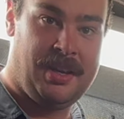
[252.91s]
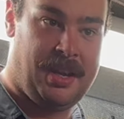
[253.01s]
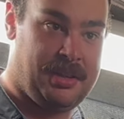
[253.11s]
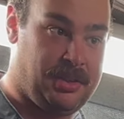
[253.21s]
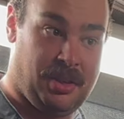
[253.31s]

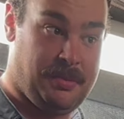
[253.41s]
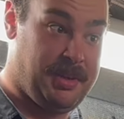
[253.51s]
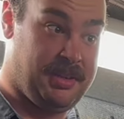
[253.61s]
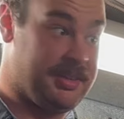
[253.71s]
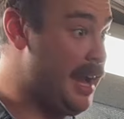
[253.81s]
it's going to be
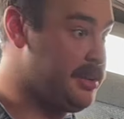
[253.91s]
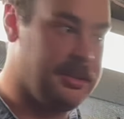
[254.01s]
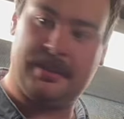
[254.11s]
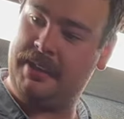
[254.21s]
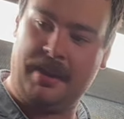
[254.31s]
exactly
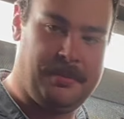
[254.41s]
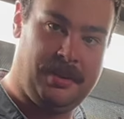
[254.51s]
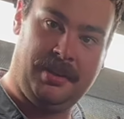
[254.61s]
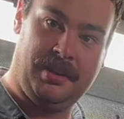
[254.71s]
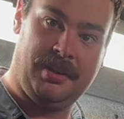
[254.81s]
the same
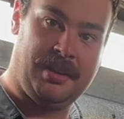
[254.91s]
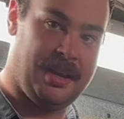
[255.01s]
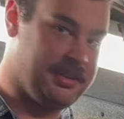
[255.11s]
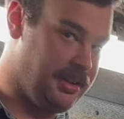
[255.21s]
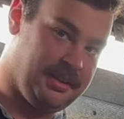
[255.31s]
in here
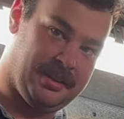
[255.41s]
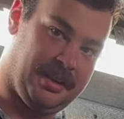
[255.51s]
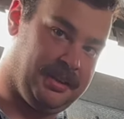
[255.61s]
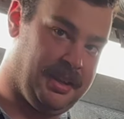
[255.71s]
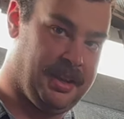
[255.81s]
as it is
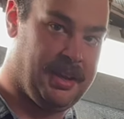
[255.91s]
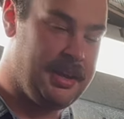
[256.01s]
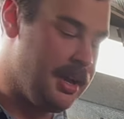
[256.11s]
out there.